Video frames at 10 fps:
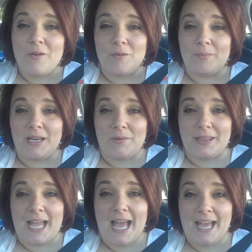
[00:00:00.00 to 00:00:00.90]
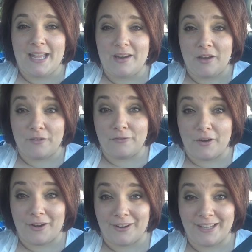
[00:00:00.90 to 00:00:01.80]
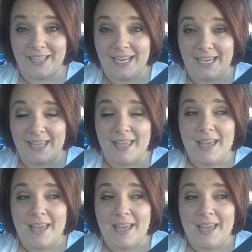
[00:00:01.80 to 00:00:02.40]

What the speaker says: We're meeting with the head of our clinic.